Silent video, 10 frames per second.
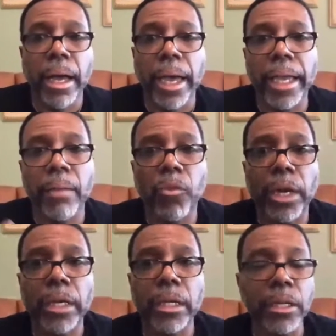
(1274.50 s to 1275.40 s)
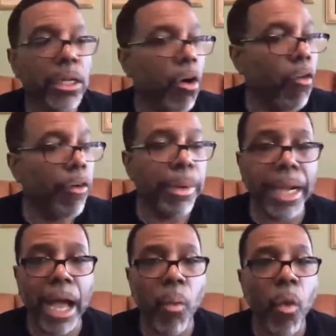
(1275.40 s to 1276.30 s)
Hey, I'm running a little over, but
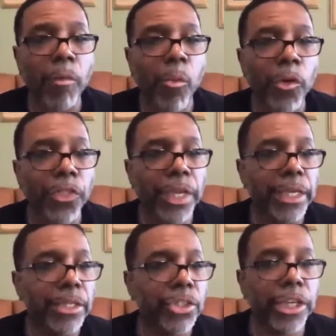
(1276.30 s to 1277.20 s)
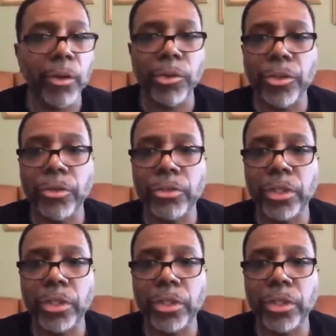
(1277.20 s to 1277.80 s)
I got one more thing to share with you.